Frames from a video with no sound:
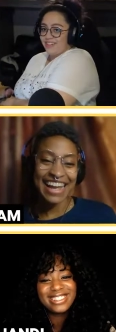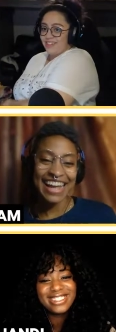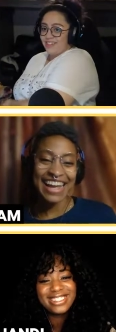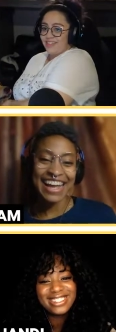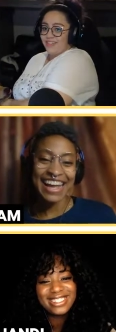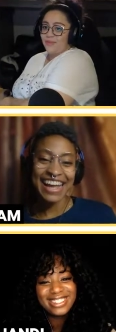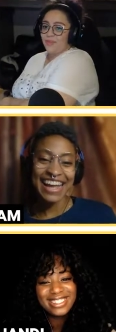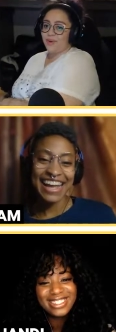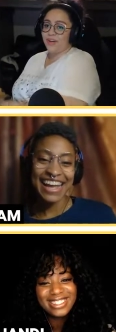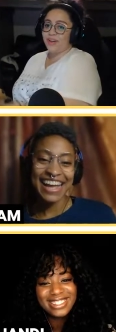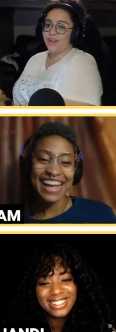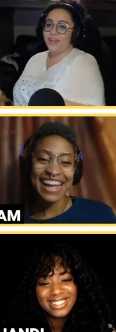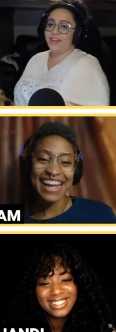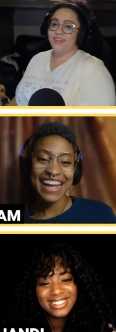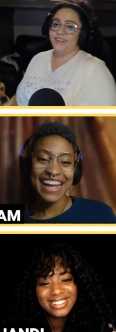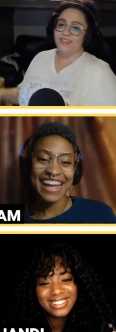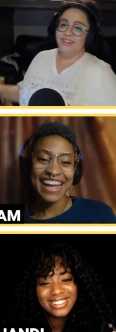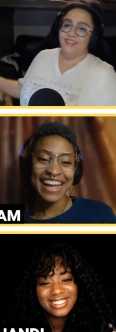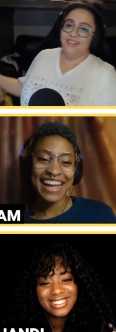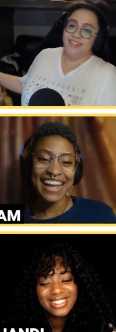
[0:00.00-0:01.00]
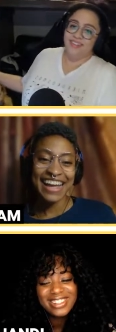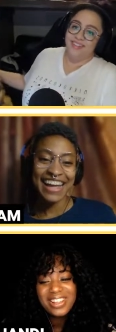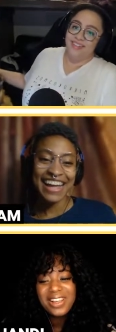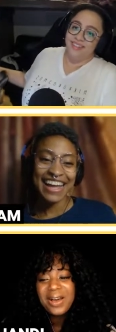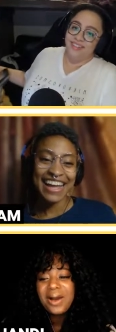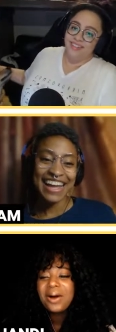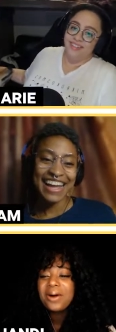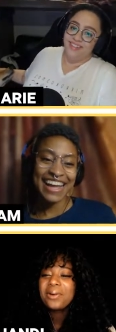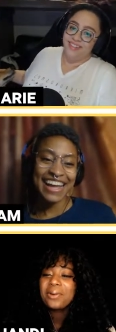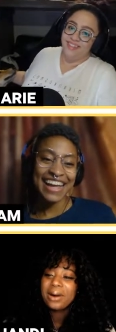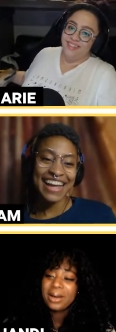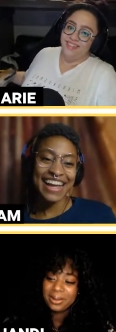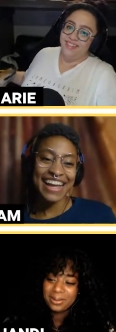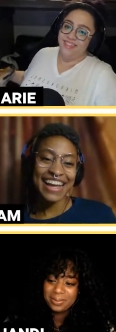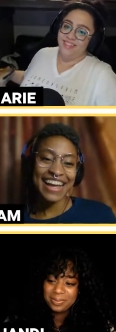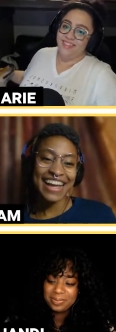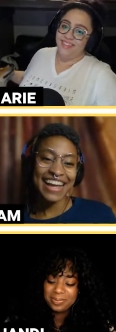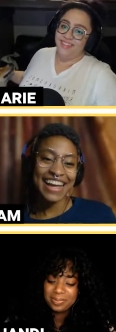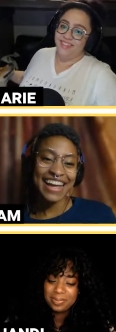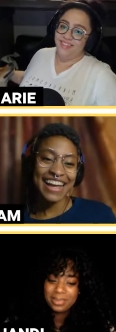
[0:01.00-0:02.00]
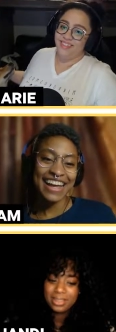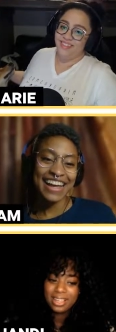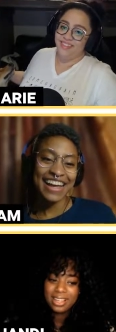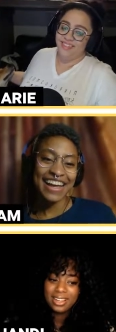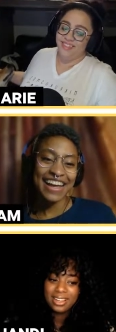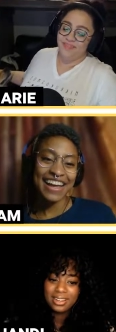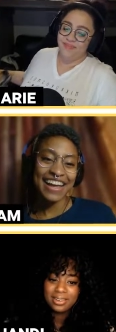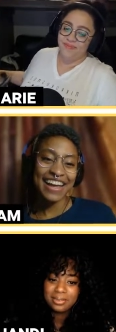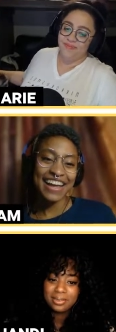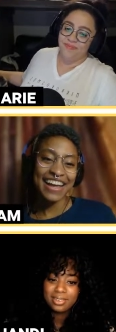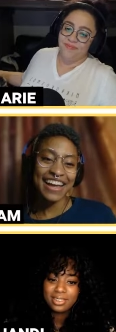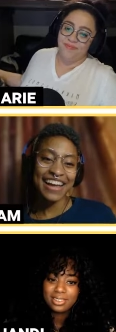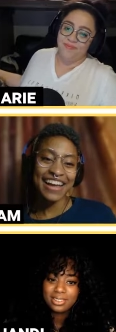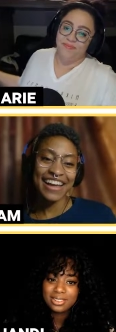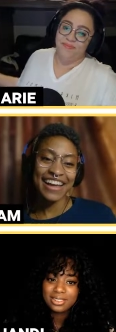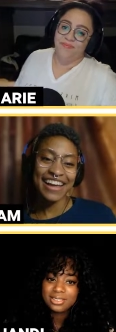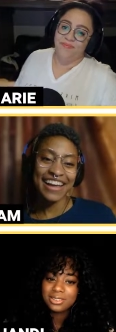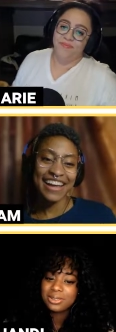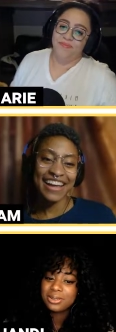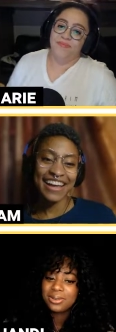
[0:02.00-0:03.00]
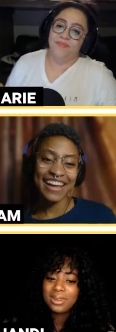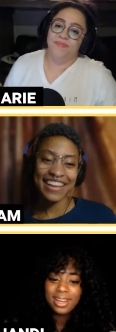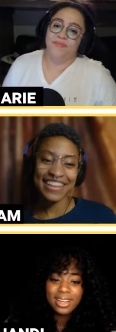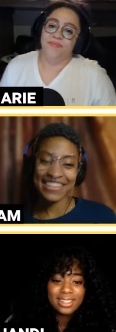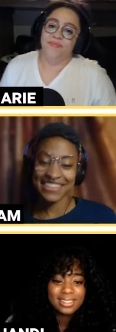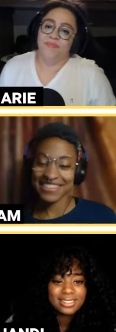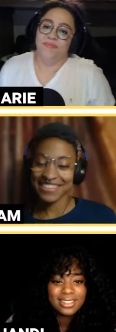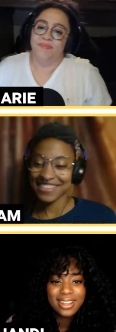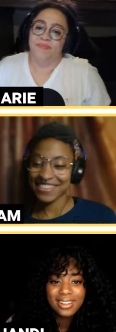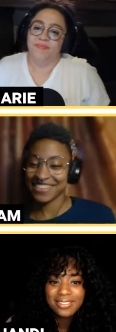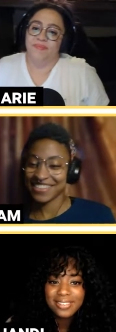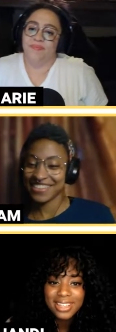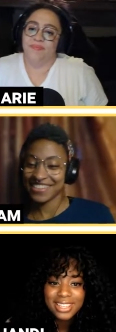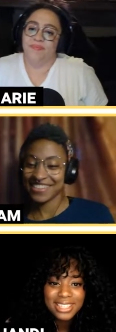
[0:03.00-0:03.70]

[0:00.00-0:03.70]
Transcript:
Speaker 1: Good boy. Well, um, do you guys have